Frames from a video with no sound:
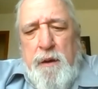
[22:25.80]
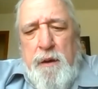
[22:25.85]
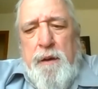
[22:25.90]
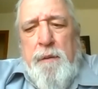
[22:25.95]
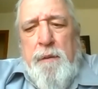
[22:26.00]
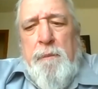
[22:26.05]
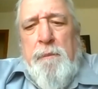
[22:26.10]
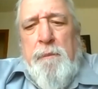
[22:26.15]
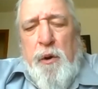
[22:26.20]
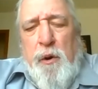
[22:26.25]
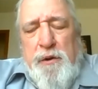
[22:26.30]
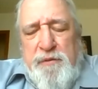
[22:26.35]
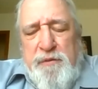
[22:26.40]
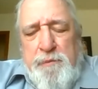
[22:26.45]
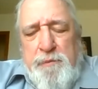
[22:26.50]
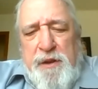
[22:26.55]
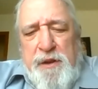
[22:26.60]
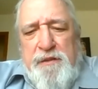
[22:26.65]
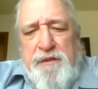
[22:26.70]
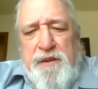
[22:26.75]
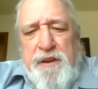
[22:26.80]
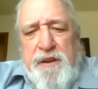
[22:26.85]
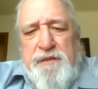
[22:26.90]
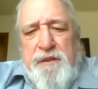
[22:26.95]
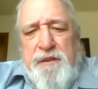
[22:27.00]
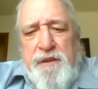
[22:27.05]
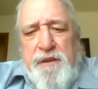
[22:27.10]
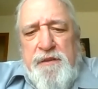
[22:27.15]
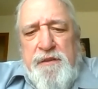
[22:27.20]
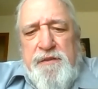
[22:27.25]
Most
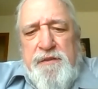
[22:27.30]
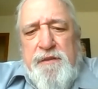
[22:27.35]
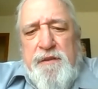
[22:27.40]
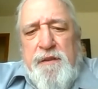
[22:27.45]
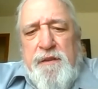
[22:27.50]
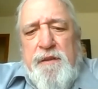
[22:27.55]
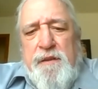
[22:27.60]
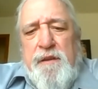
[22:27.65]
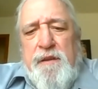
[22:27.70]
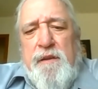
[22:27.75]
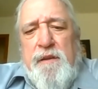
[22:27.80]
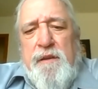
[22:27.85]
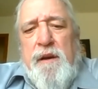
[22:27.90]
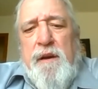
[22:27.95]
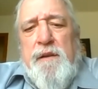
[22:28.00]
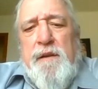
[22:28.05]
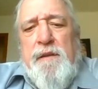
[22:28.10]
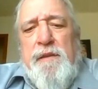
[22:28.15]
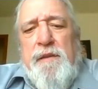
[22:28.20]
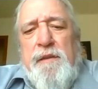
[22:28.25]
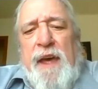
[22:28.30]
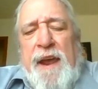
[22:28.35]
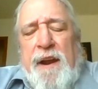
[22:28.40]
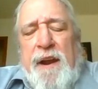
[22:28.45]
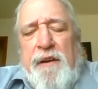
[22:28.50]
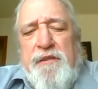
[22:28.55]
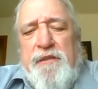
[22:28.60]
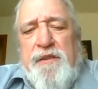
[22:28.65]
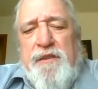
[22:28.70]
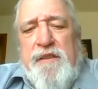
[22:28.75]
businesses that are
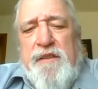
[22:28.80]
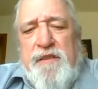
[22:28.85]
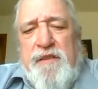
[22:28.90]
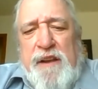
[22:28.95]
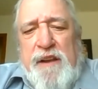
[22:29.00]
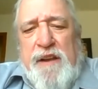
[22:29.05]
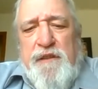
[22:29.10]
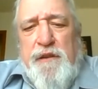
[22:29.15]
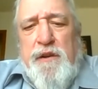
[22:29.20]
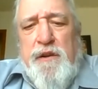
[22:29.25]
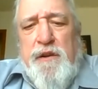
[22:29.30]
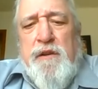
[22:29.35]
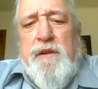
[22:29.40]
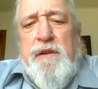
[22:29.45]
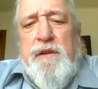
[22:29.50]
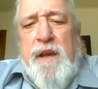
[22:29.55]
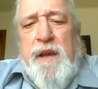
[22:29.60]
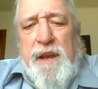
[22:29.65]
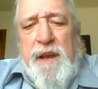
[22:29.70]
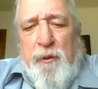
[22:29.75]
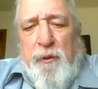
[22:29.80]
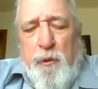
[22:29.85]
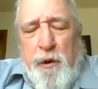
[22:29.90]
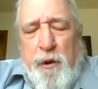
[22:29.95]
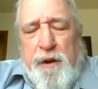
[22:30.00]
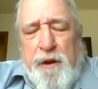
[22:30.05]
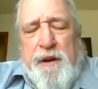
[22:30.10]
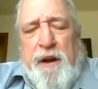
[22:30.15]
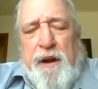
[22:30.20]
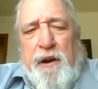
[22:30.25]
successful in a
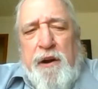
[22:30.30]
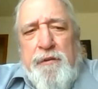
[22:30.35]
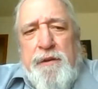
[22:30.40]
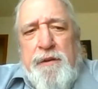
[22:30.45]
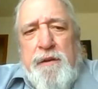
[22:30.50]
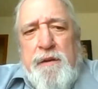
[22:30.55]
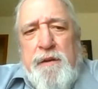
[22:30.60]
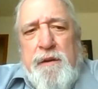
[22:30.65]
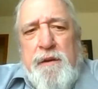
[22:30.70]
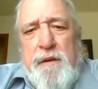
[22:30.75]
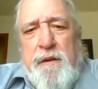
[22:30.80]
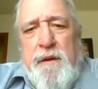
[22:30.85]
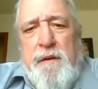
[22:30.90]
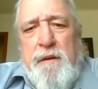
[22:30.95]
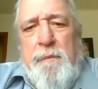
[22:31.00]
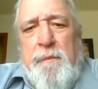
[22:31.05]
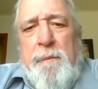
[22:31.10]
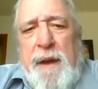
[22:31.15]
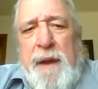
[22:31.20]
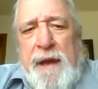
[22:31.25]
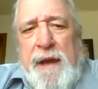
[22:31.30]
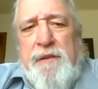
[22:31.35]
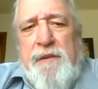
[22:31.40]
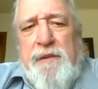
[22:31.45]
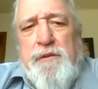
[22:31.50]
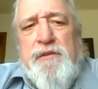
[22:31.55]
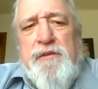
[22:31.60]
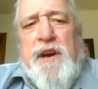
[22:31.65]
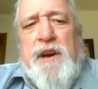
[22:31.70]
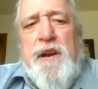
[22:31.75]
workout make
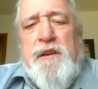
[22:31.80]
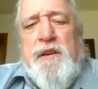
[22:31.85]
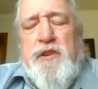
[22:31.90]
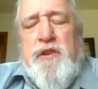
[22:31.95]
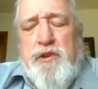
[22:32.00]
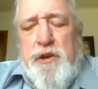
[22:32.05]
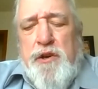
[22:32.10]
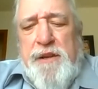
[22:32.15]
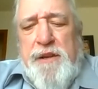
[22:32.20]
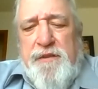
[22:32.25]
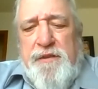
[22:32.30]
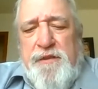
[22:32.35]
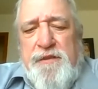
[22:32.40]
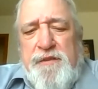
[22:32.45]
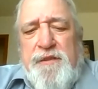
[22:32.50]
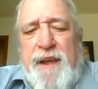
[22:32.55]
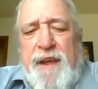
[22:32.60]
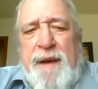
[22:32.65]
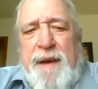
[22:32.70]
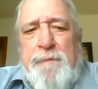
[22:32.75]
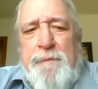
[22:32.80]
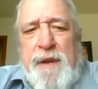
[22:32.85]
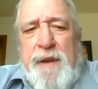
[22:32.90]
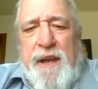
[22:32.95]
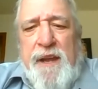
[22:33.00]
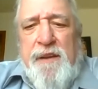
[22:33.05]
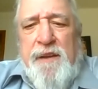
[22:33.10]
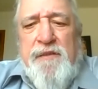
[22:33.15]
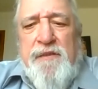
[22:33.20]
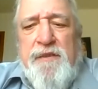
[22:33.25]
those hard choices. That
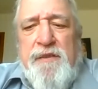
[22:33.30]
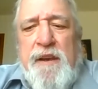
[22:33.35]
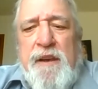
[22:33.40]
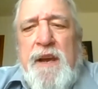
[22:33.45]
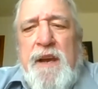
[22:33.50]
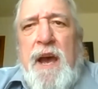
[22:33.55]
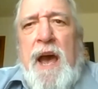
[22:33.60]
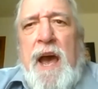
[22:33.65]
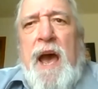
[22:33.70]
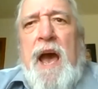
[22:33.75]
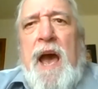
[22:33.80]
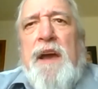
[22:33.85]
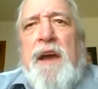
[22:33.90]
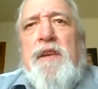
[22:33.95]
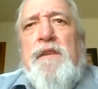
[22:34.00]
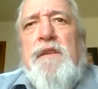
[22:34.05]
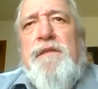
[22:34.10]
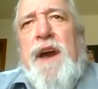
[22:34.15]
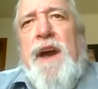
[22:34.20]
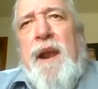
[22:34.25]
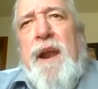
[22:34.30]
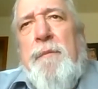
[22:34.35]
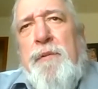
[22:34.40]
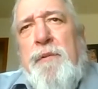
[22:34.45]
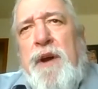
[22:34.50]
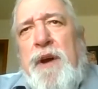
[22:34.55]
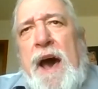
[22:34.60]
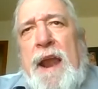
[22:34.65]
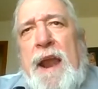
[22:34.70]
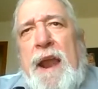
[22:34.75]
means you've got a
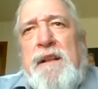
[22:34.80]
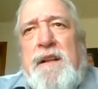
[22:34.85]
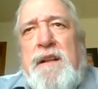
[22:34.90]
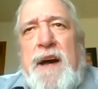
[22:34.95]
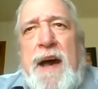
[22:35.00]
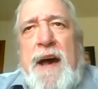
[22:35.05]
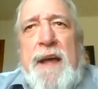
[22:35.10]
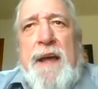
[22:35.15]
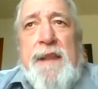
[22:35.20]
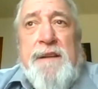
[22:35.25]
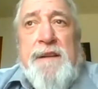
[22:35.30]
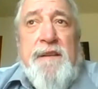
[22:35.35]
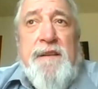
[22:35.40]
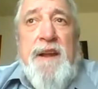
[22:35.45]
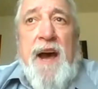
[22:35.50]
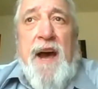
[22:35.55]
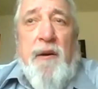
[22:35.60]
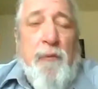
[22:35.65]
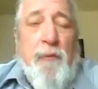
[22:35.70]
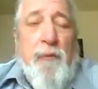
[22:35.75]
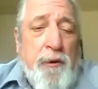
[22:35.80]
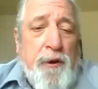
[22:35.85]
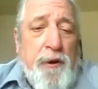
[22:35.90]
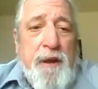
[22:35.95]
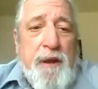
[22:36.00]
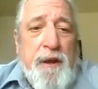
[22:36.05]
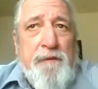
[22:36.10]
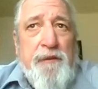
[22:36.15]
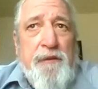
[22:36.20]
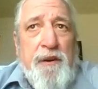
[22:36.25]
product line that's not
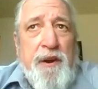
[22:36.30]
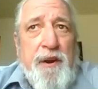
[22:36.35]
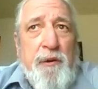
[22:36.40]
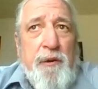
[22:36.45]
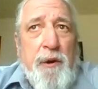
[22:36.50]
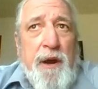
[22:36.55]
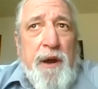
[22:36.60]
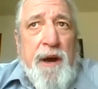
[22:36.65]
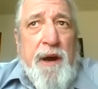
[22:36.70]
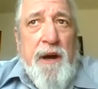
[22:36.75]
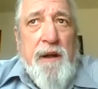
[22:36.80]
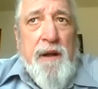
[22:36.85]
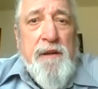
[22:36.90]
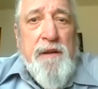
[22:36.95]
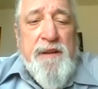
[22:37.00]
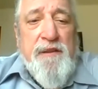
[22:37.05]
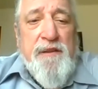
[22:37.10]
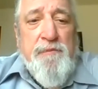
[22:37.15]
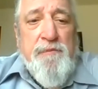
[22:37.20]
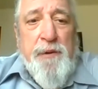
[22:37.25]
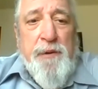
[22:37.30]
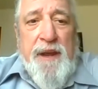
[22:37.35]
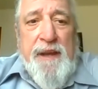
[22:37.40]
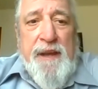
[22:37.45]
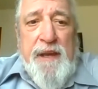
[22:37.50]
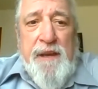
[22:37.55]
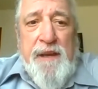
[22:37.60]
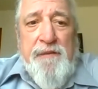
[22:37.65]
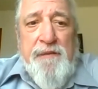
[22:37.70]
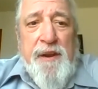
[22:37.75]
working very well. It's break
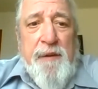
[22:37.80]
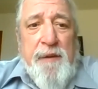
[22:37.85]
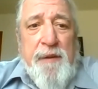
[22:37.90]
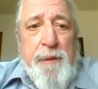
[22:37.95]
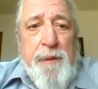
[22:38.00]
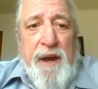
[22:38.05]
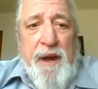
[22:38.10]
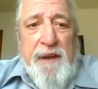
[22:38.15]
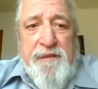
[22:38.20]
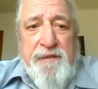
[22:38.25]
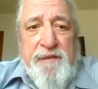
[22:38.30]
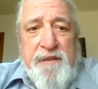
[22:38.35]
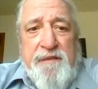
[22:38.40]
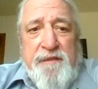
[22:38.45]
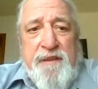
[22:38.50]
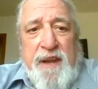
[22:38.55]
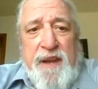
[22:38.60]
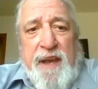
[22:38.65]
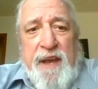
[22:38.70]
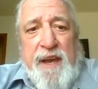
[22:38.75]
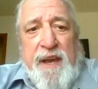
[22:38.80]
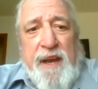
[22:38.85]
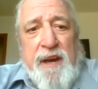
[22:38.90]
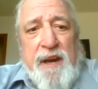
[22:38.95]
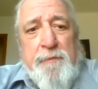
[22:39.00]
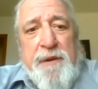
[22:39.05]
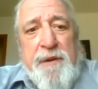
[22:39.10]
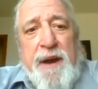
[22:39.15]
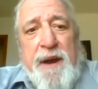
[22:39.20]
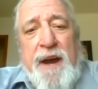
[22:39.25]
even at best. It's taking up
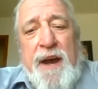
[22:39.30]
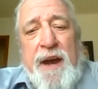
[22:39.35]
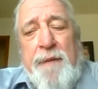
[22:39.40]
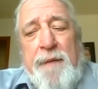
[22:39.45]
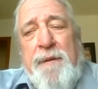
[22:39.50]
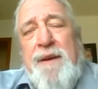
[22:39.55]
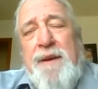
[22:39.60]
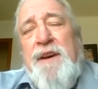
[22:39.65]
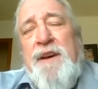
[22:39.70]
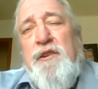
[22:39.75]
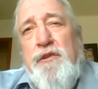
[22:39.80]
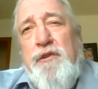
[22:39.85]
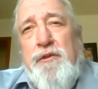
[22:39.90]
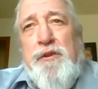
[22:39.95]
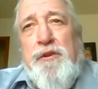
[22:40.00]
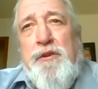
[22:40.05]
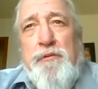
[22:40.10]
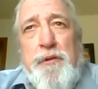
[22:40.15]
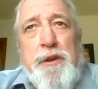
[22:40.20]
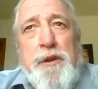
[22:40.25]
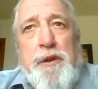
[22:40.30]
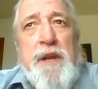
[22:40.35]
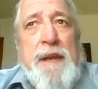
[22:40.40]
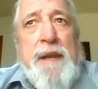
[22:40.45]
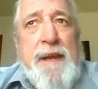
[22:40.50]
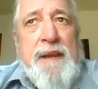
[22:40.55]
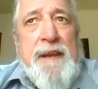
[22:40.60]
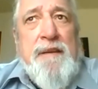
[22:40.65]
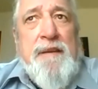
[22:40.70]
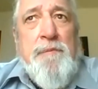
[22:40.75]
time. Do you really
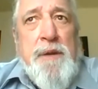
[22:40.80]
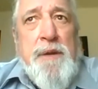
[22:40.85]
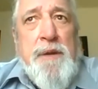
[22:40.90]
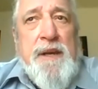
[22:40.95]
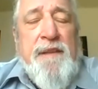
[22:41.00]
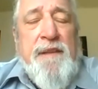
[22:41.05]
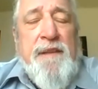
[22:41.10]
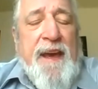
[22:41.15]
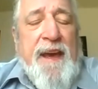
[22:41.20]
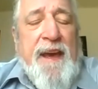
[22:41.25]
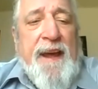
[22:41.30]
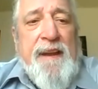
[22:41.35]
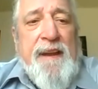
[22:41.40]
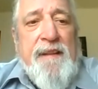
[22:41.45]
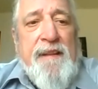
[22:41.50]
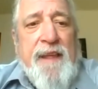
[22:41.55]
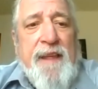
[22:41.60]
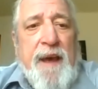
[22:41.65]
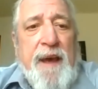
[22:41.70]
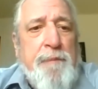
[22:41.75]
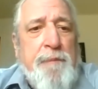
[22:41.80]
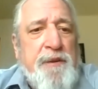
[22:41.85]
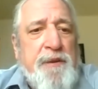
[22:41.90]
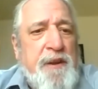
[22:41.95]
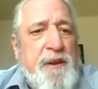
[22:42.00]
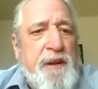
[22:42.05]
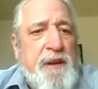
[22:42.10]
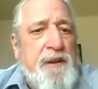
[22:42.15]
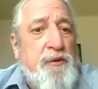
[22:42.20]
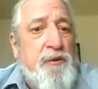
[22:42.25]
need to be in that
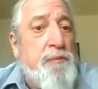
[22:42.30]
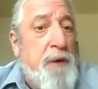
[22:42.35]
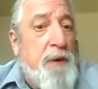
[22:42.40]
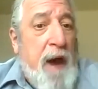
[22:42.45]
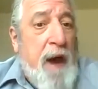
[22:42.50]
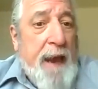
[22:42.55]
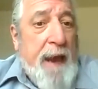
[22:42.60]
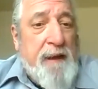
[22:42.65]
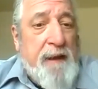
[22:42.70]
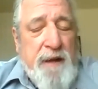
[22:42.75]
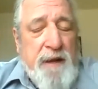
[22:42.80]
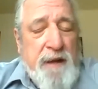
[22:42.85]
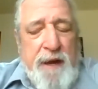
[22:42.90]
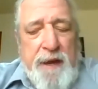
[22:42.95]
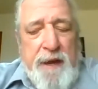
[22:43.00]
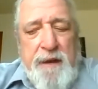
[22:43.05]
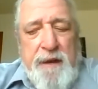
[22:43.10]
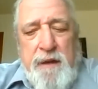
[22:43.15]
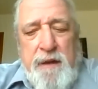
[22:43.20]
particular product line?